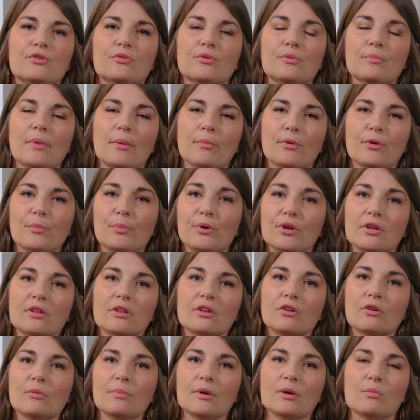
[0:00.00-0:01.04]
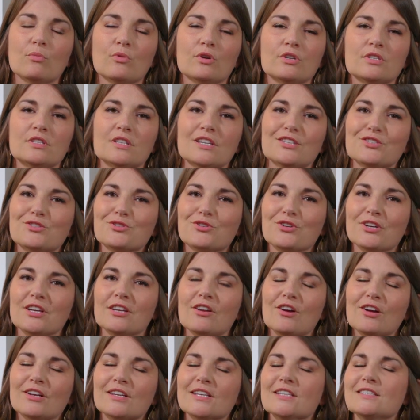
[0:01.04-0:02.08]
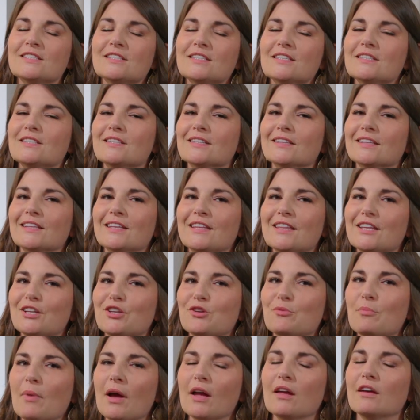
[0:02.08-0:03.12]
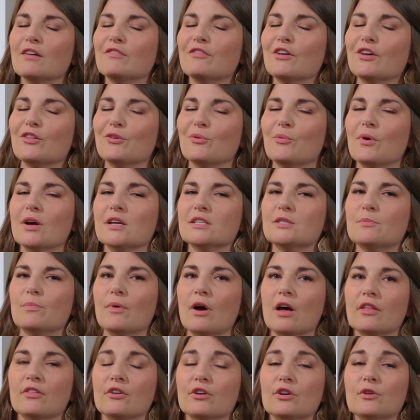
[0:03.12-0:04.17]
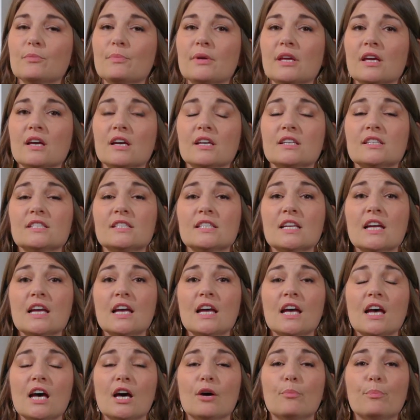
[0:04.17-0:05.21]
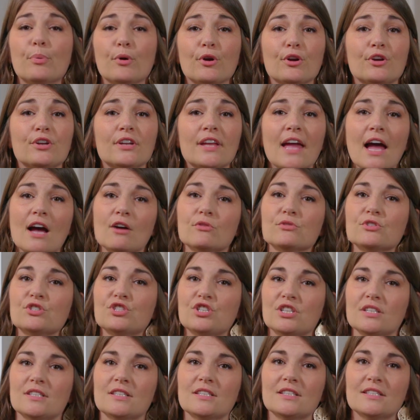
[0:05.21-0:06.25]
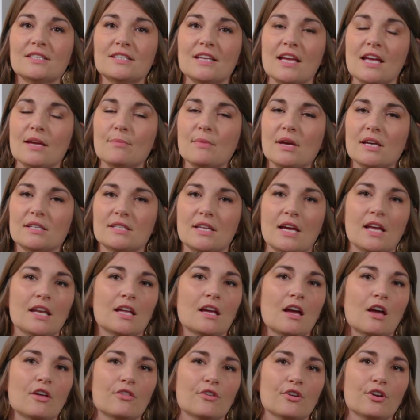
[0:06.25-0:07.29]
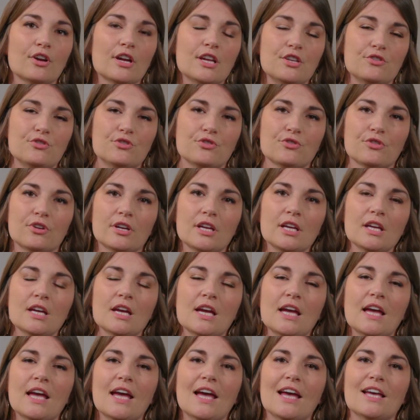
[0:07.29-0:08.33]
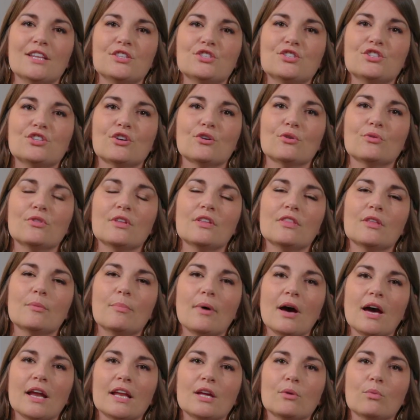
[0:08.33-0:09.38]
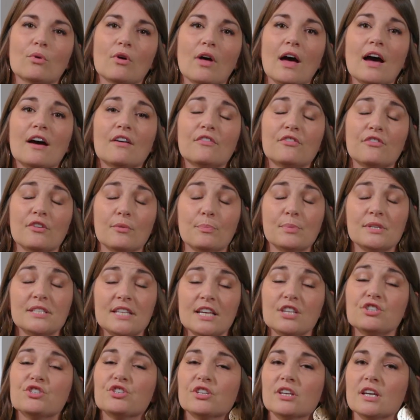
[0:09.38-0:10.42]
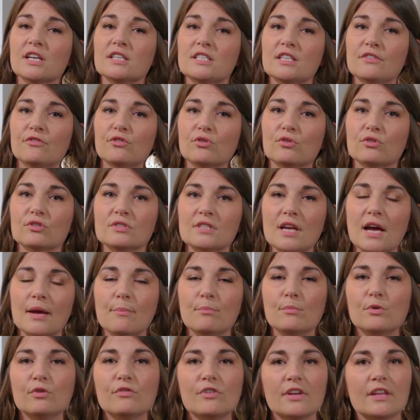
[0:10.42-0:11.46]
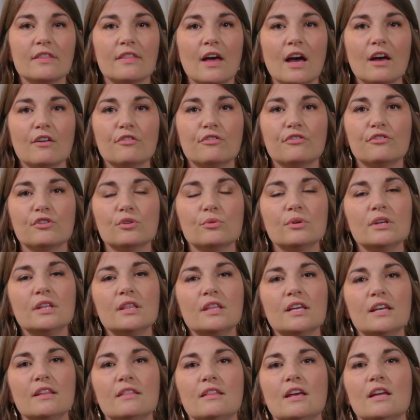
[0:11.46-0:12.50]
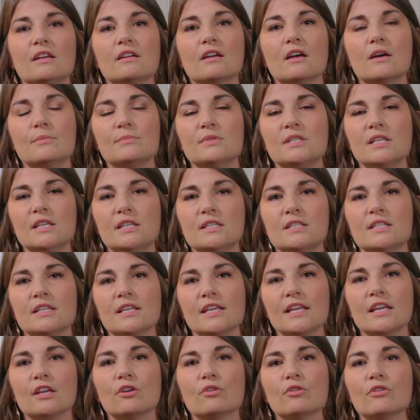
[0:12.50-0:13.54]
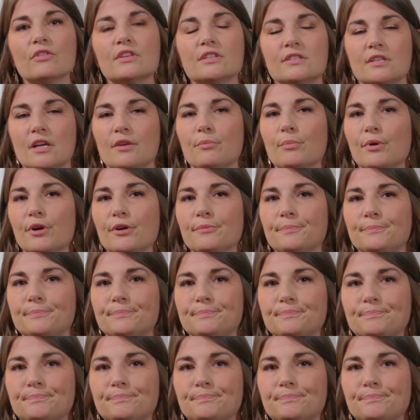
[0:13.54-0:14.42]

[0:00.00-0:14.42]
to remember to put a little bit more sunscreen on consistently than you might have otherwise bothered, because a burn counts just the same as any other injury, and so that the body will have potentially a difficult time moving that fluid that then comes in to heal the sunburn.